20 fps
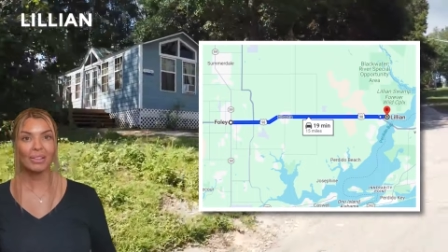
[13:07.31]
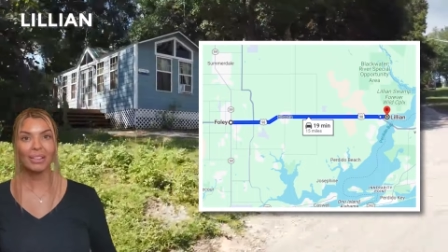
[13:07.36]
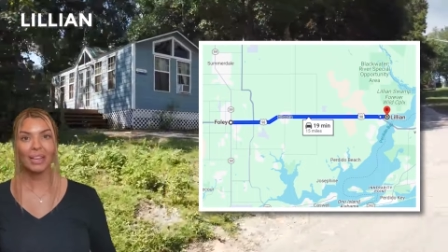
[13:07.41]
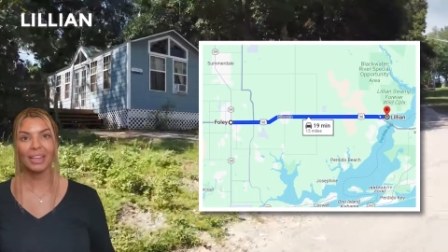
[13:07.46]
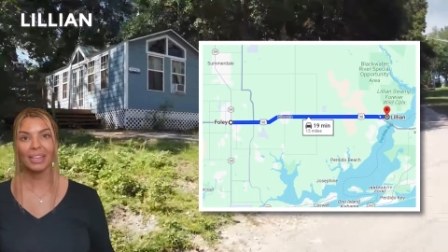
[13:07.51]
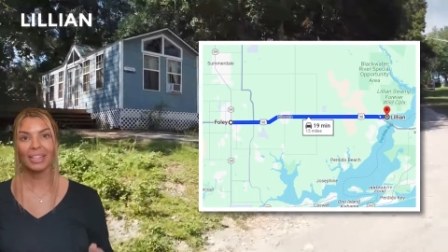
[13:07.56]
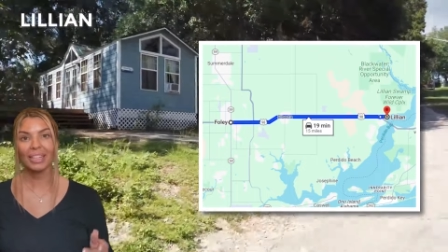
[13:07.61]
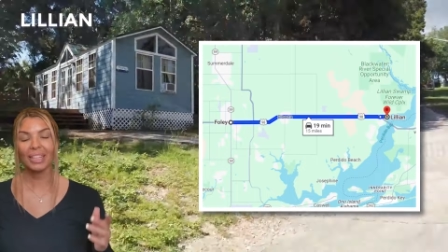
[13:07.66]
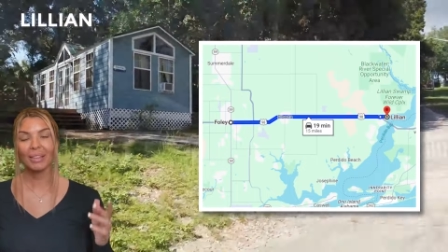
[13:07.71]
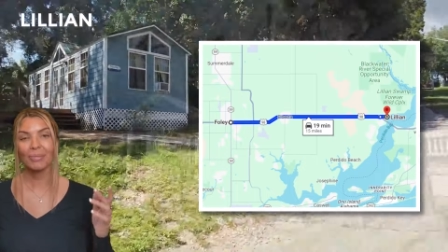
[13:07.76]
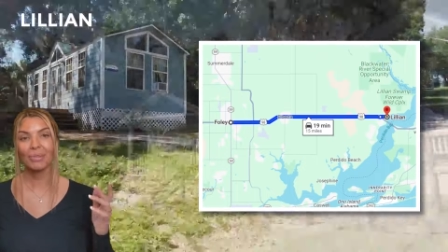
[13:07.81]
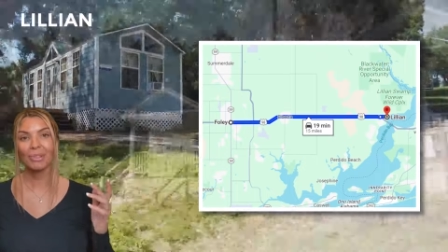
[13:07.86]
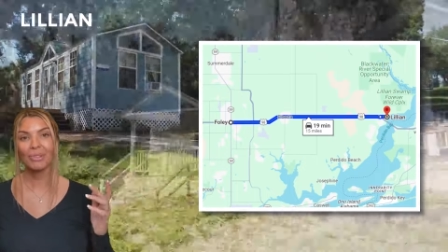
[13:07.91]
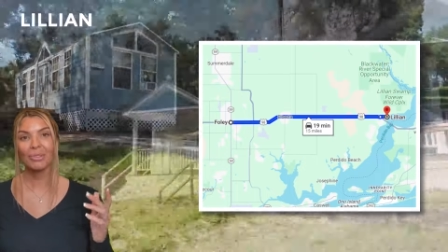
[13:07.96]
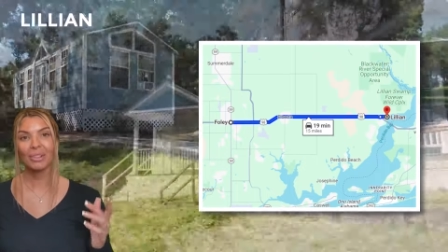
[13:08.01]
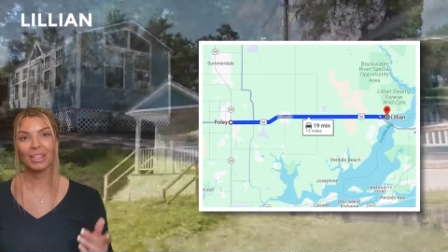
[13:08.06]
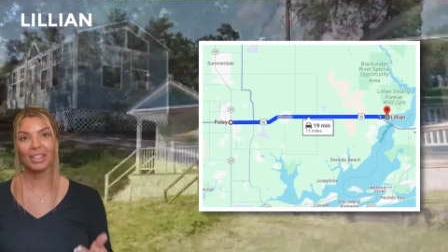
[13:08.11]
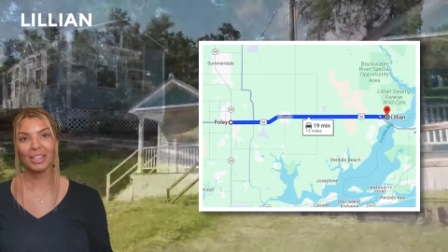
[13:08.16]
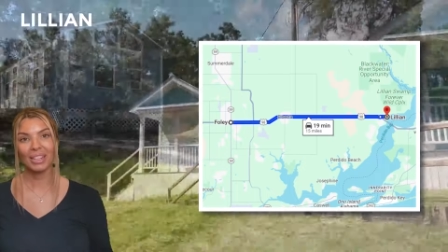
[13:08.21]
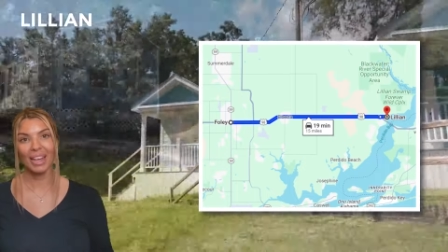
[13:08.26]
It keeps
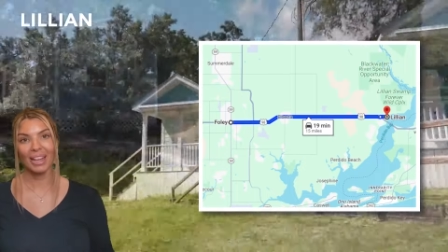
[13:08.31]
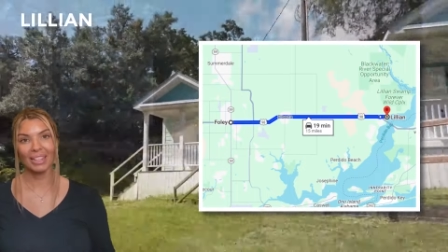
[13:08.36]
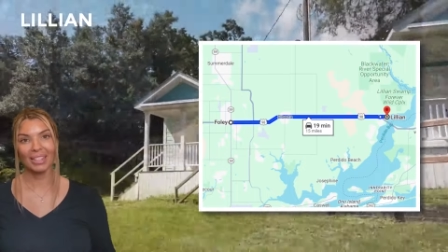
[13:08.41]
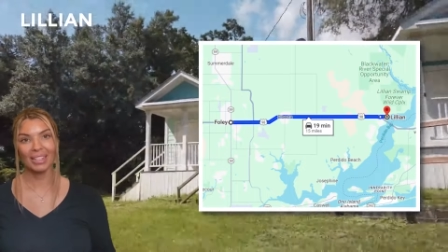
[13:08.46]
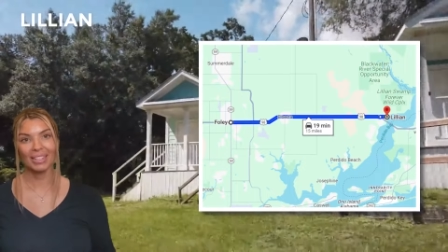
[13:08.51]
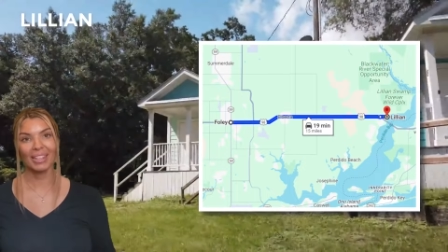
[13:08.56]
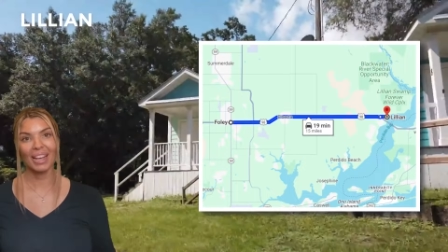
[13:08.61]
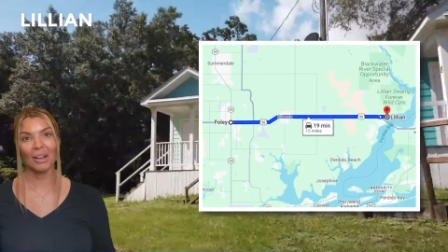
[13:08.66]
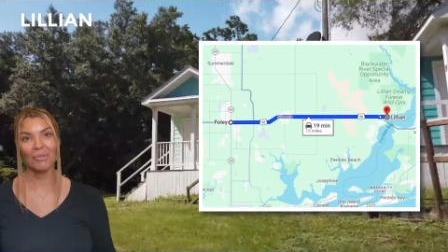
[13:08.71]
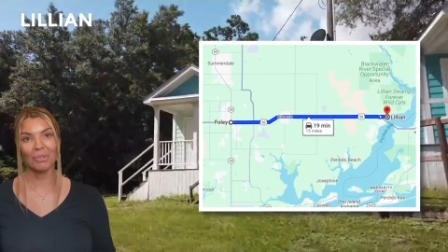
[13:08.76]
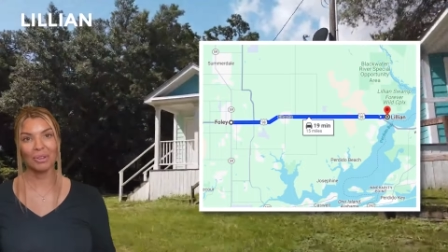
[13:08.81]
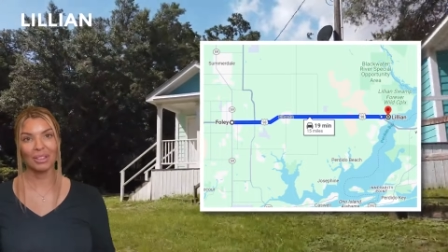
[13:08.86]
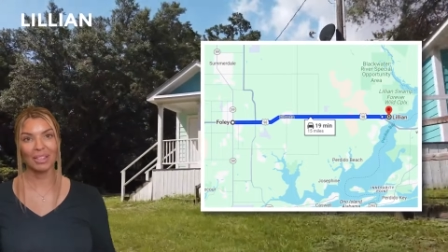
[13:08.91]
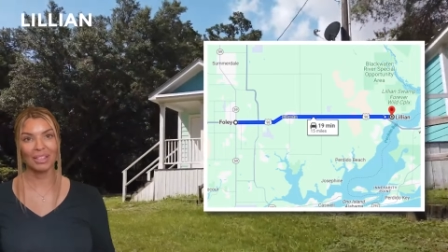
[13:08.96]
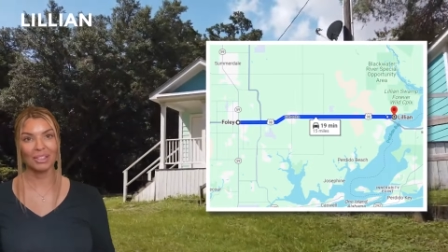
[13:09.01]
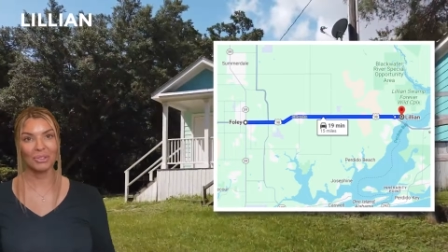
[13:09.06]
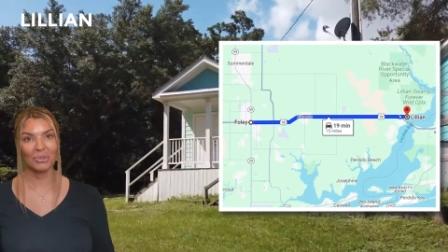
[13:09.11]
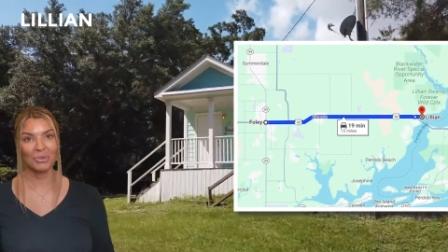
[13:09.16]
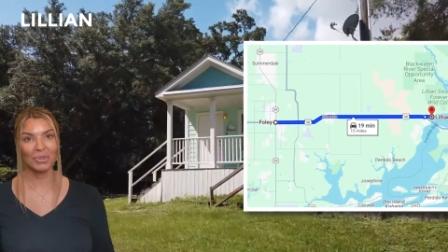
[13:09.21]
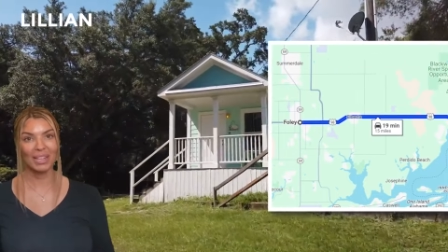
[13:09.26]
you connected to
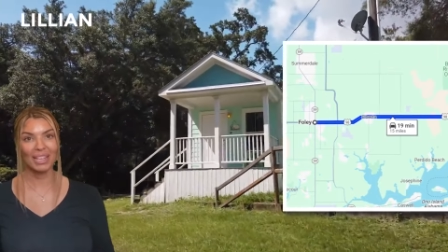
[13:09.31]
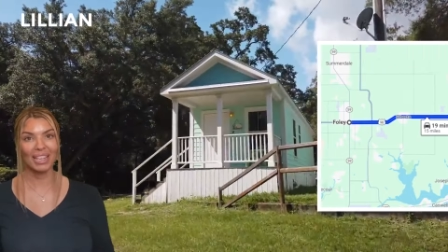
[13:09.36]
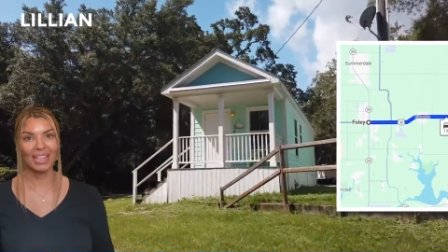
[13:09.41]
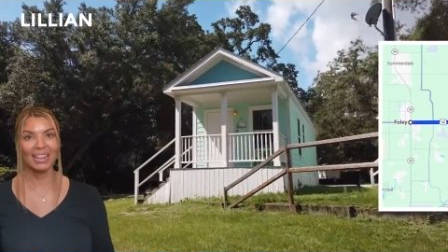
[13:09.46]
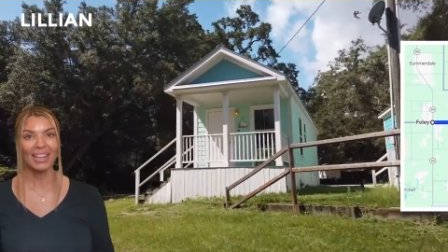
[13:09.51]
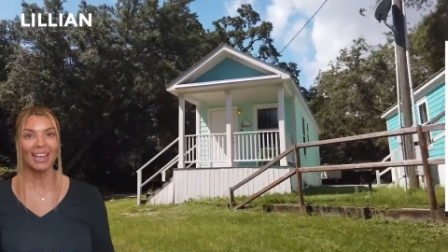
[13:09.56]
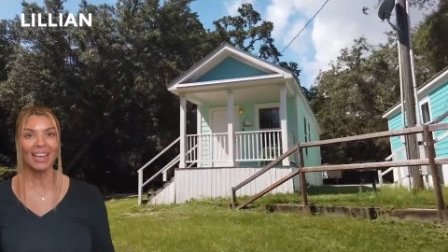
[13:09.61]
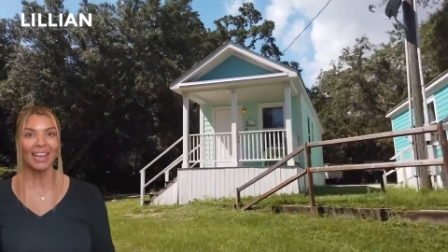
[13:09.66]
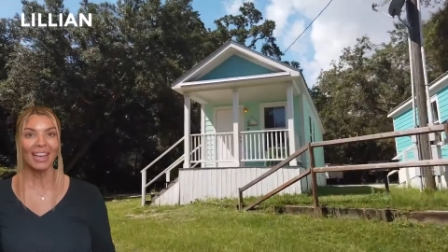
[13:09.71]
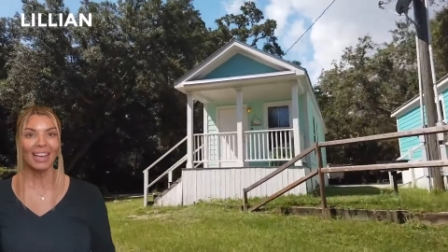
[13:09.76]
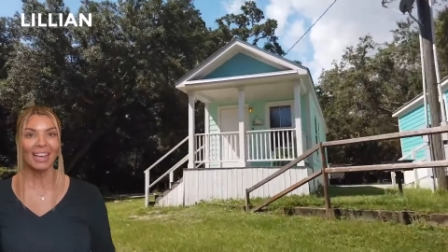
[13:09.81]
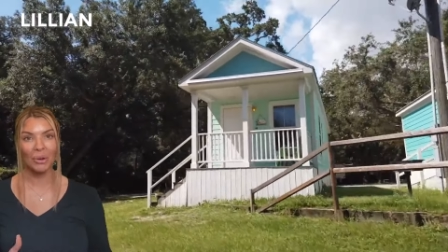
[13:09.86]
everything you need,